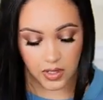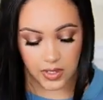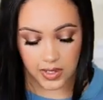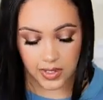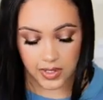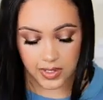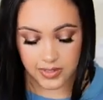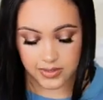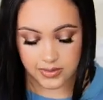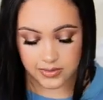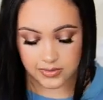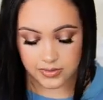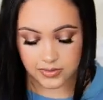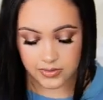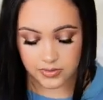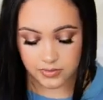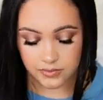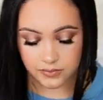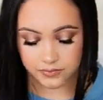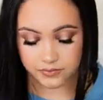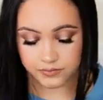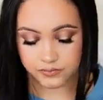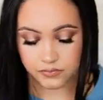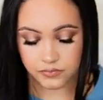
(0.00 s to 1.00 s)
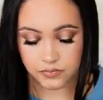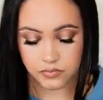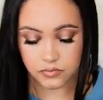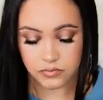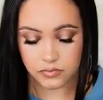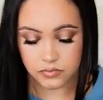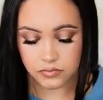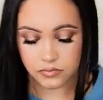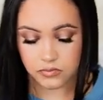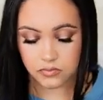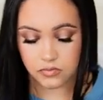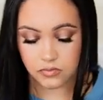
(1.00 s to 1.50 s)
And
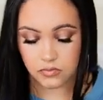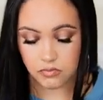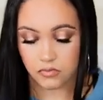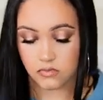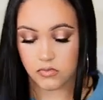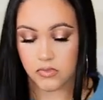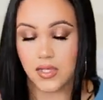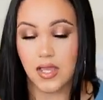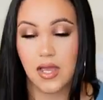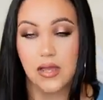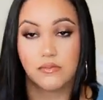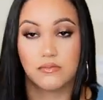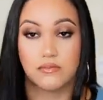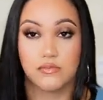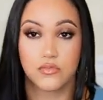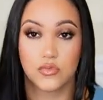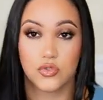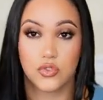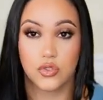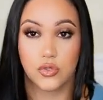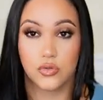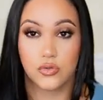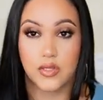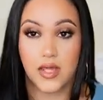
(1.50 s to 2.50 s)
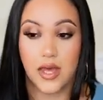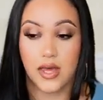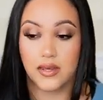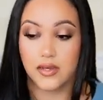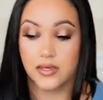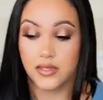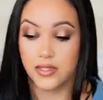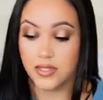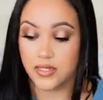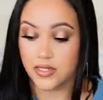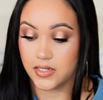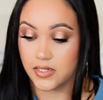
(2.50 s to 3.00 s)
yeah, so
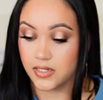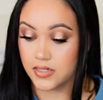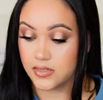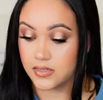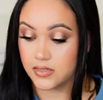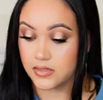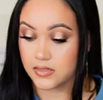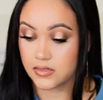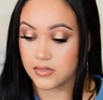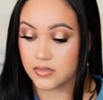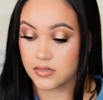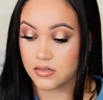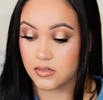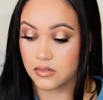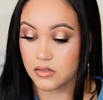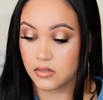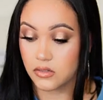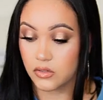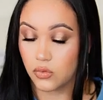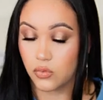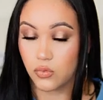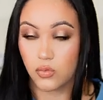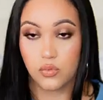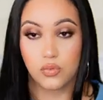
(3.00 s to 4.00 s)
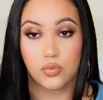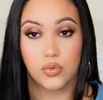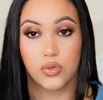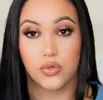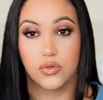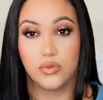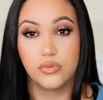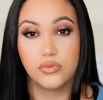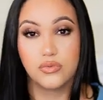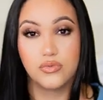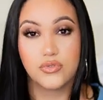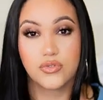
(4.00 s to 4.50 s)
that is
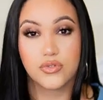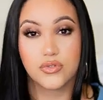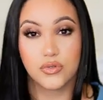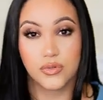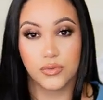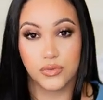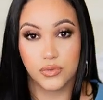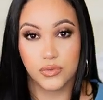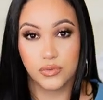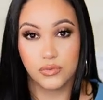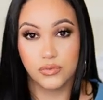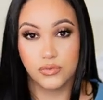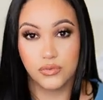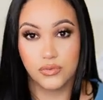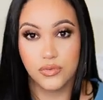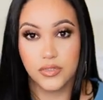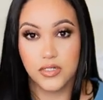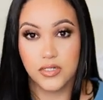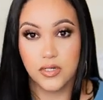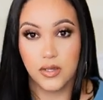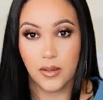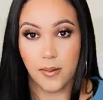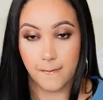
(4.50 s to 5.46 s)
Rose Oud.